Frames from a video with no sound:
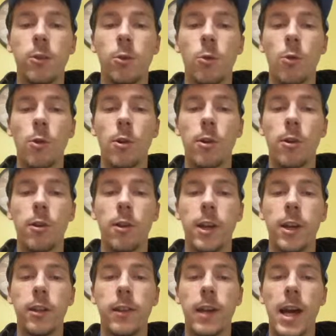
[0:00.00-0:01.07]
or
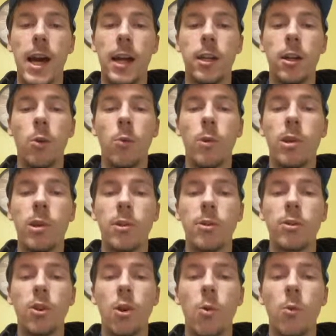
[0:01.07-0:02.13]
like that. We
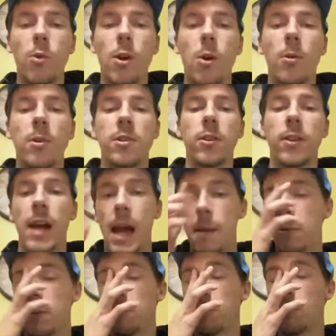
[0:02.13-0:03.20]
just don't know until it
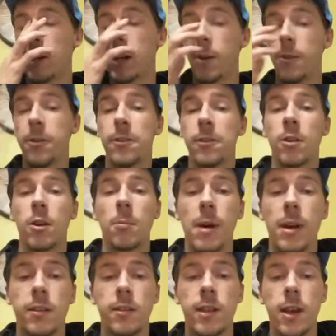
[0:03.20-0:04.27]
happens. But right now, this is our
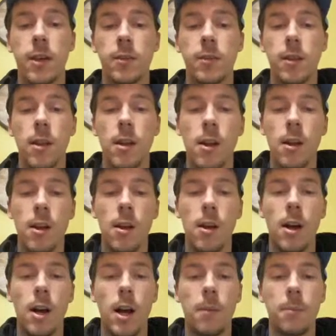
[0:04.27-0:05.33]
best guess.
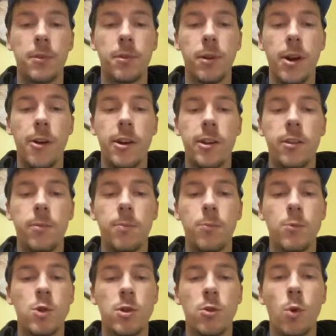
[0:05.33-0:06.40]
So
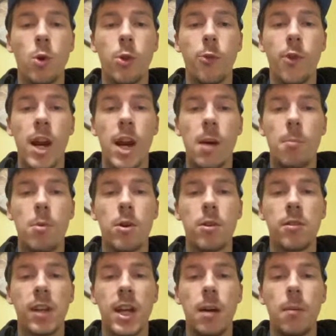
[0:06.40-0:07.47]
areas north of
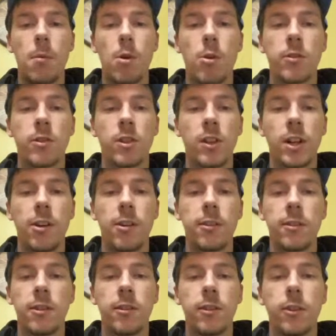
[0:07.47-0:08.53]
Hamburg to Amherst,
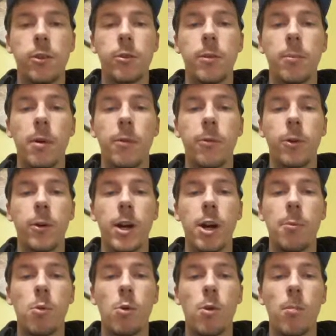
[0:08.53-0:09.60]
Clarence does include the Buffalo
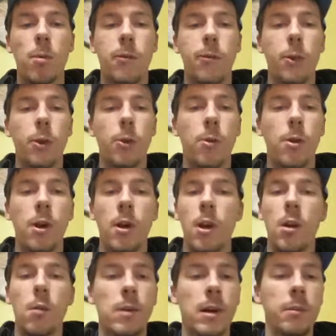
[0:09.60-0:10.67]
airport, Buffalo,
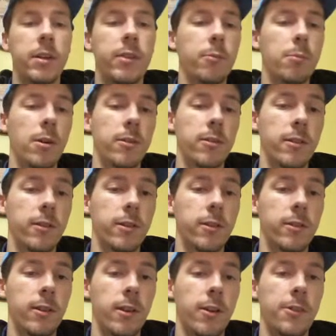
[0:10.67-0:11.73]
probably even parts of
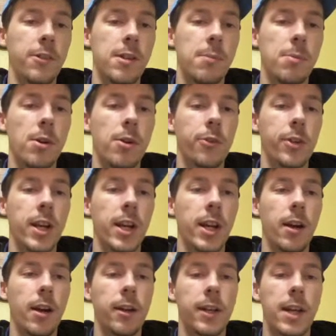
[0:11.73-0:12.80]
this, the tip here of
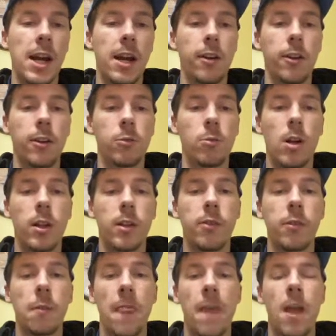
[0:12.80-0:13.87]
Canada as well
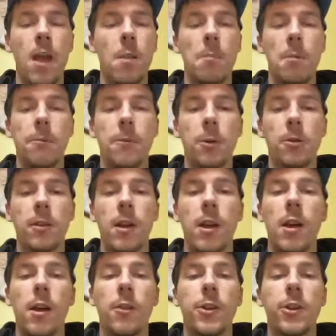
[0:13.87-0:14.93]
even. But folks,
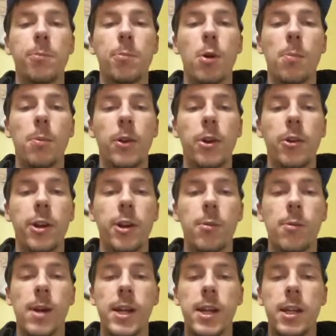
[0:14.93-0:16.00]
this purple area
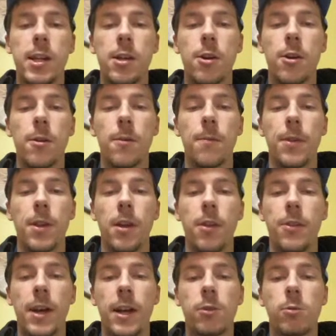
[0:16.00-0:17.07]
right here,
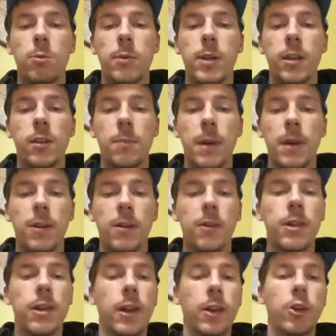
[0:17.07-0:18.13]
that's where we expect
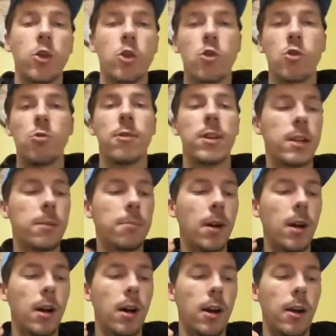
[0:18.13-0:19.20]
the extreme
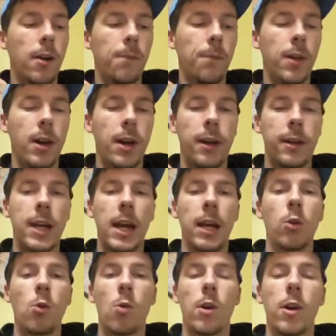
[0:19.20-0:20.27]

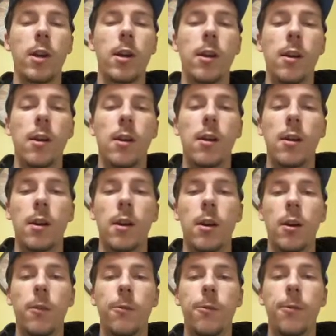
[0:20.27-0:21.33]
category
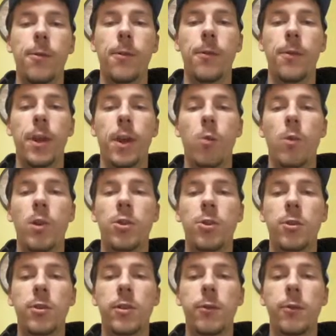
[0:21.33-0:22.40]
of
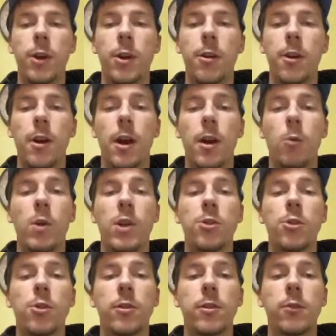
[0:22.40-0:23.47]
winter
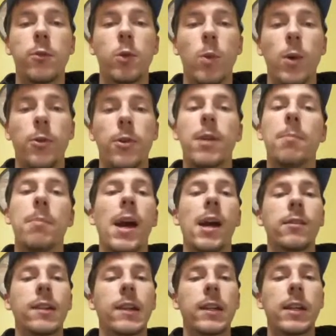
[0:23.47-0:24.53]
severe weather
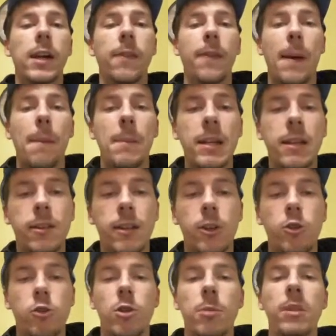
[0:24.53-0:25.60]
impacts. And again, that means that
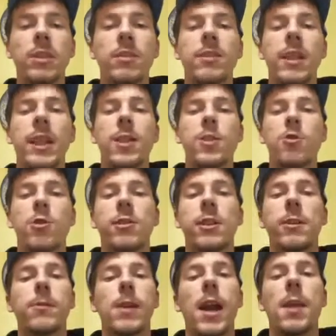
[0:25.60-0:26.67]
extremely dangerous,
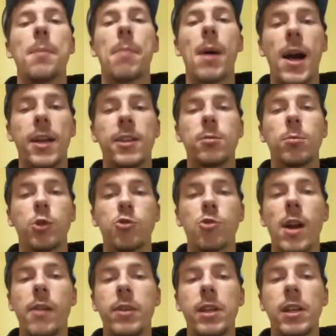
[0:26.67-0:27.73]
if not impossible,
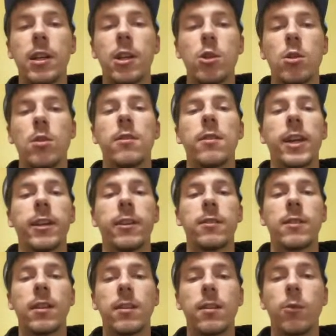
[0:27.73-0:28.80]
driving conditions,
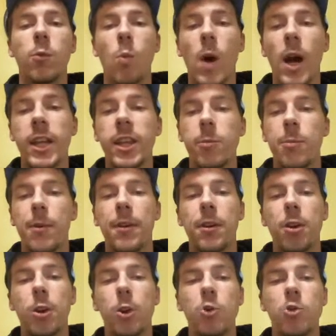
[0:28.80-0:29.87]
extensive widespread
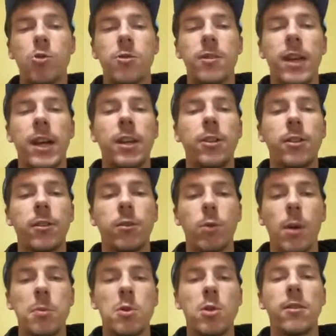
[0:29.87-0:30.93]
closures and
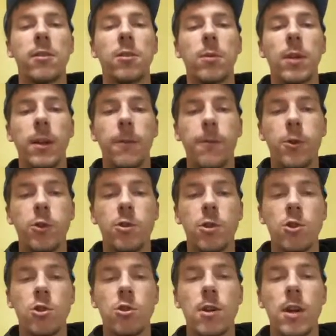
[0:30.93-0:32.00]
disruptions to
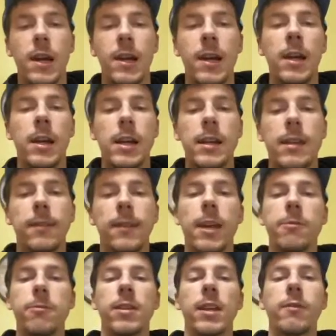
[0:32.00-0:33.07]
infrastructure, and
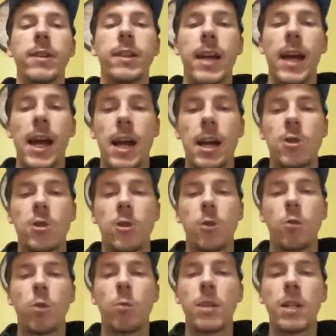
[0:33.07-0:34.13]
life-saving
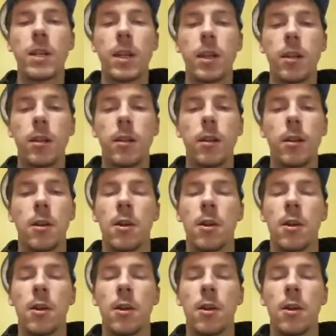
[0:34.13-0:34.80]
actions will be needed.